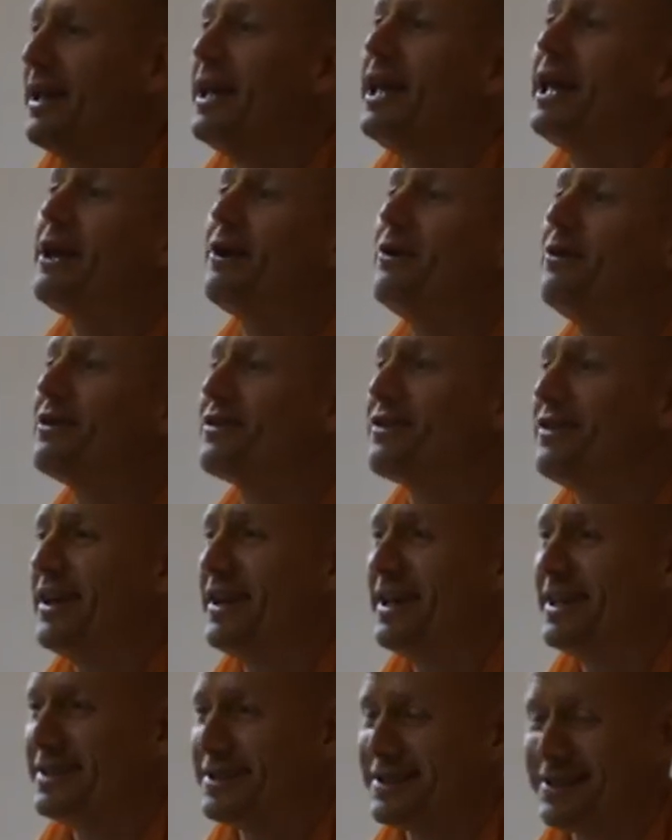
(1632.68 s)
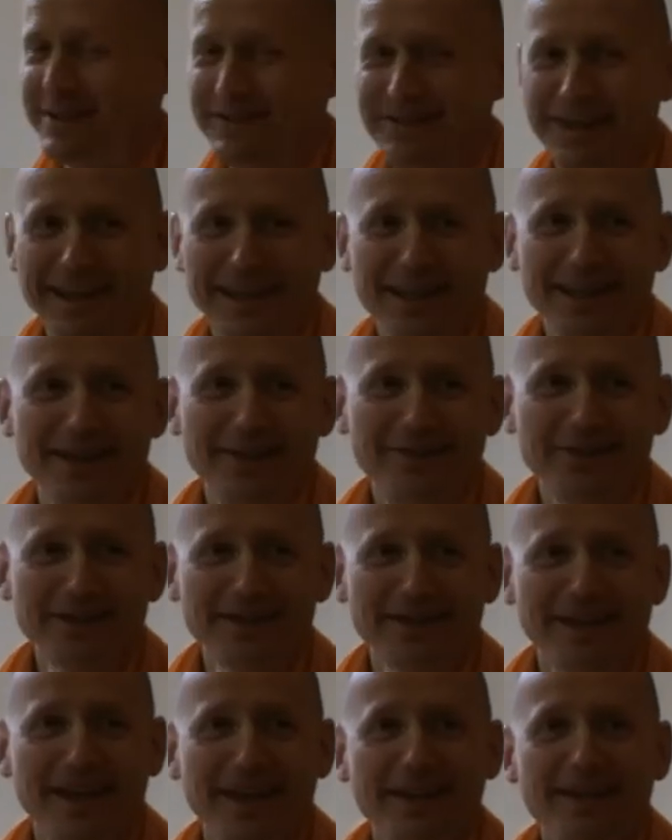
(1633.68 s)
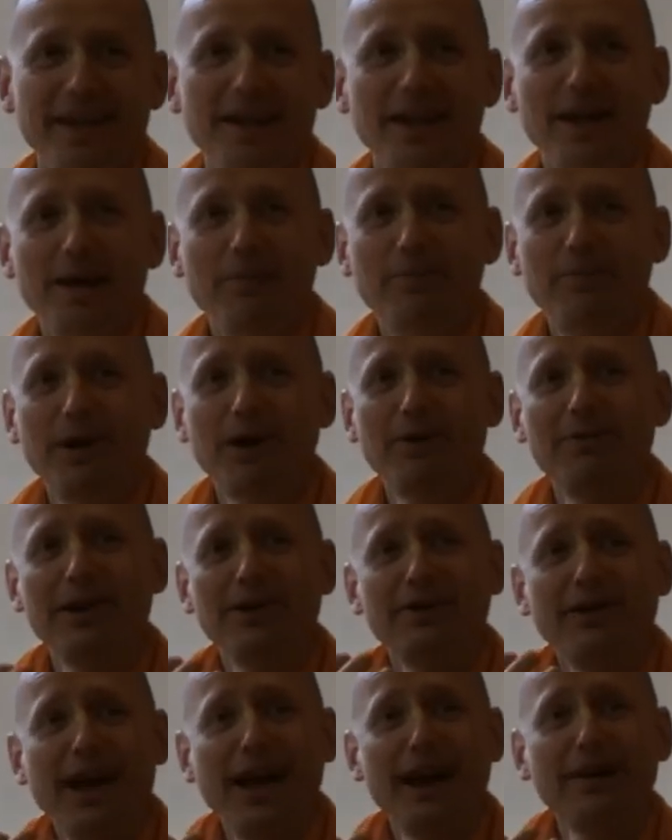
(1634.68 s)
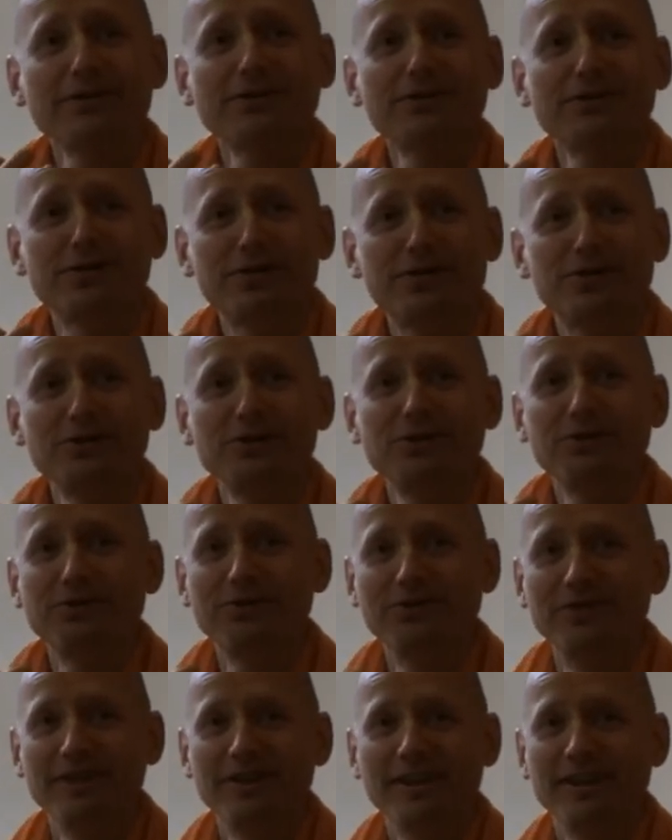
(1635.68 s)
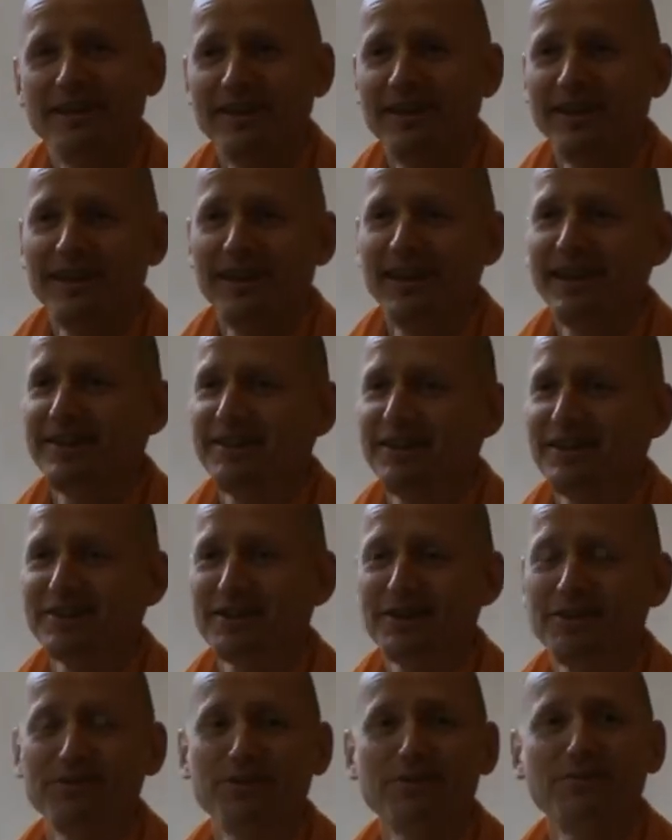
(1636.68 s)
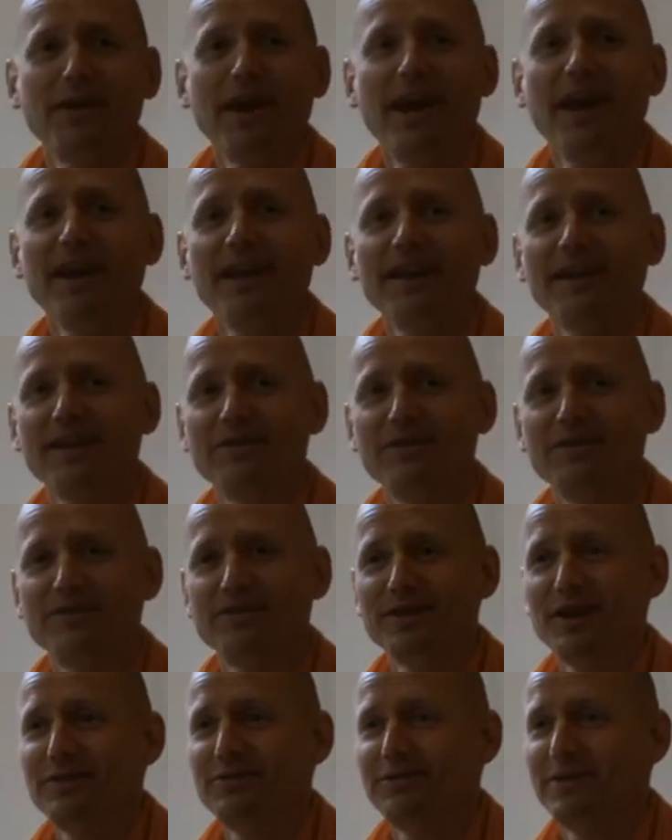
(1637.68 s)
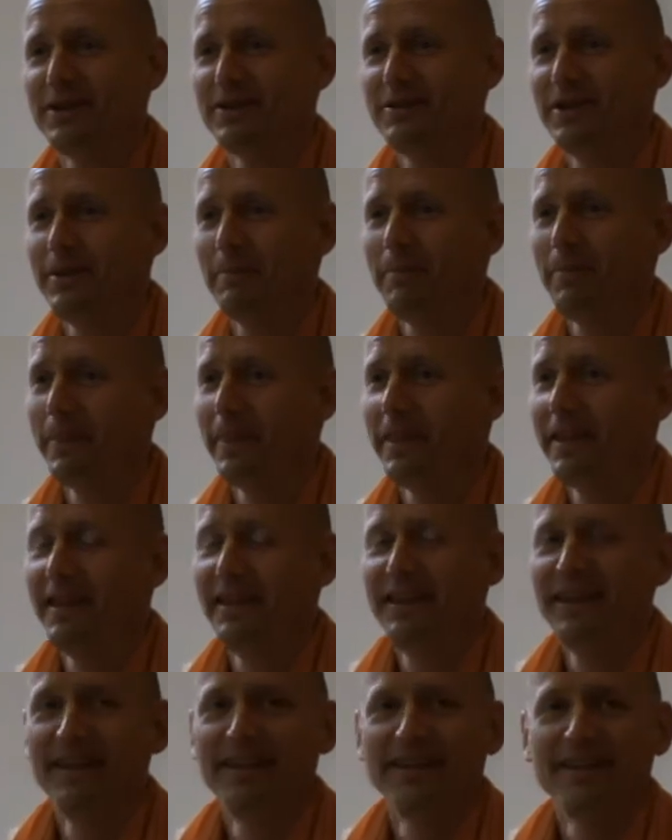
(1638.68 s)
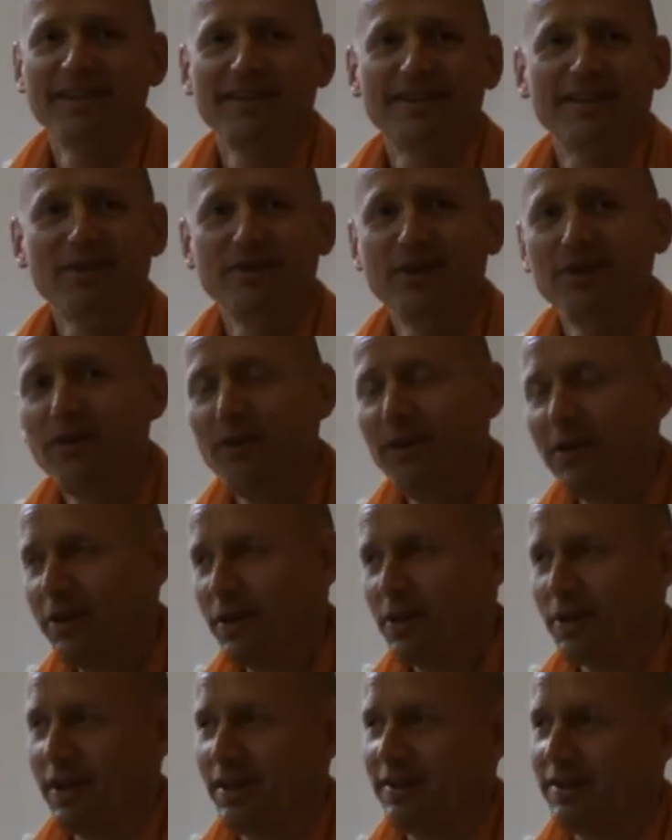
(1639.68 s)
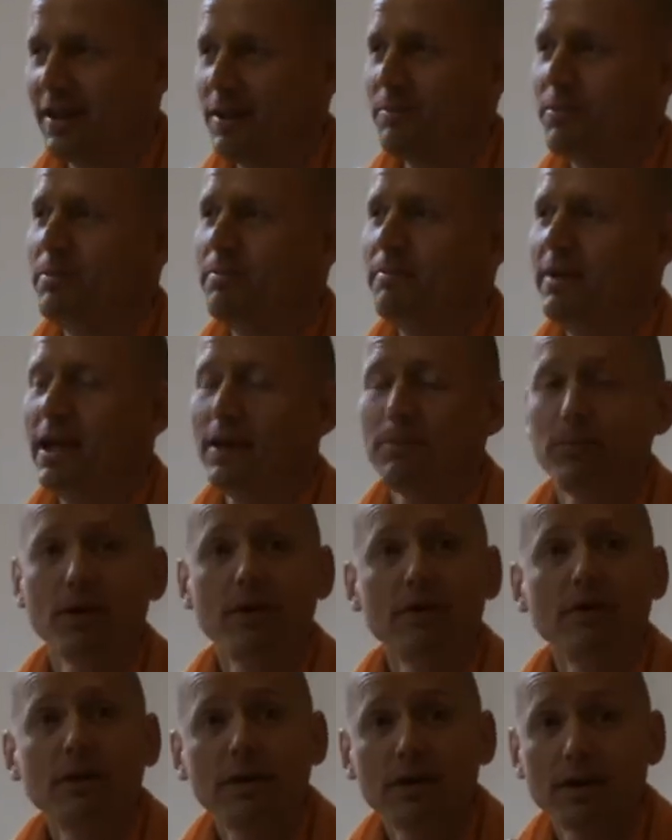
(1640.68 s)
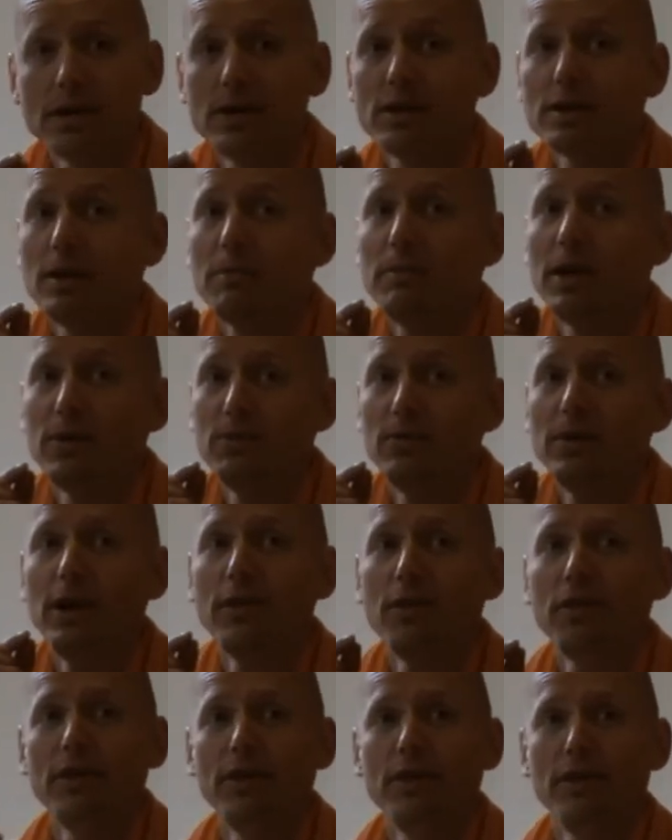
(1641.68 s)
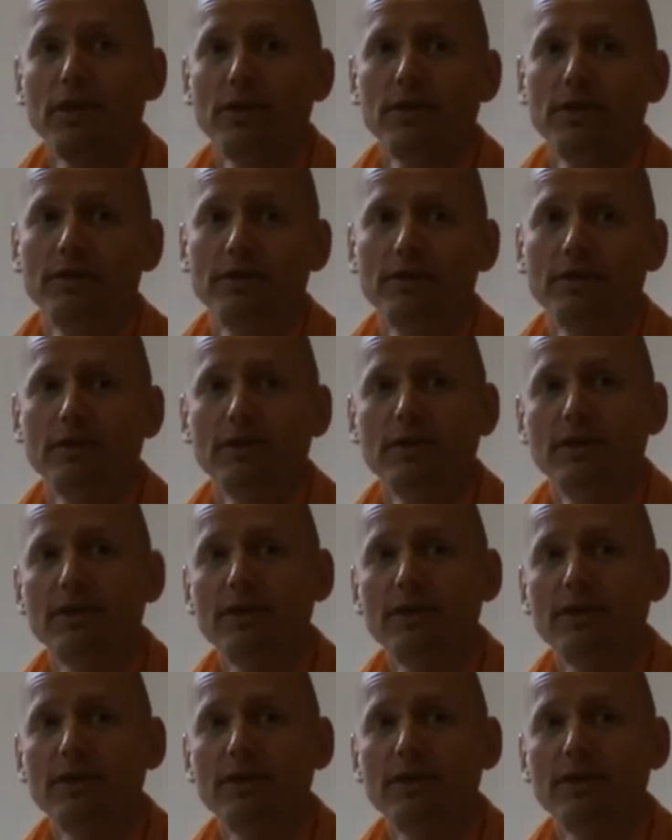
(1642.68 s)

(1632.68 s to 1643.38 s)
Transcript: It looks nice. It looks nice. But when you have to chew, it just gives you pain, gives you suffering. So all these things can be made, but Krishna made real teeth.